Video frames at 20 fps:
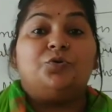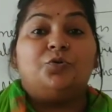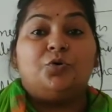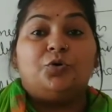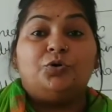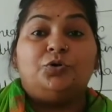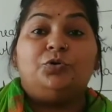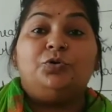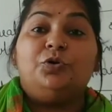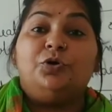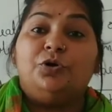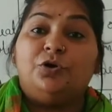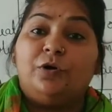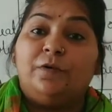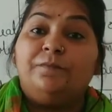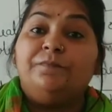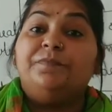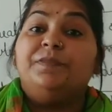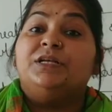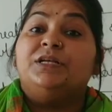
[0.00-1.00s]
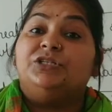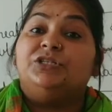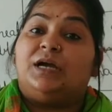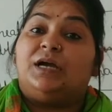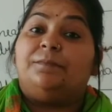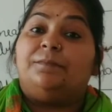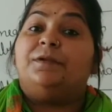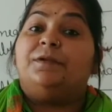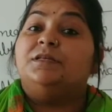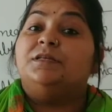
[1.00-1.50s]
go through your
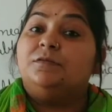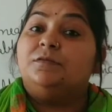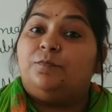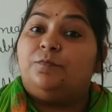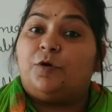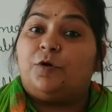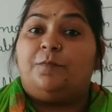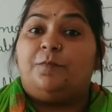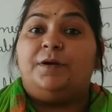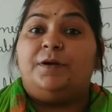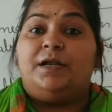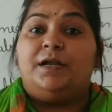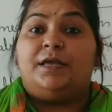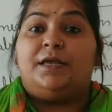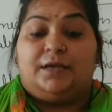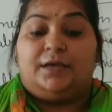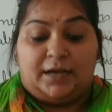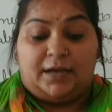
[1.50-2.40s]
chapters properly.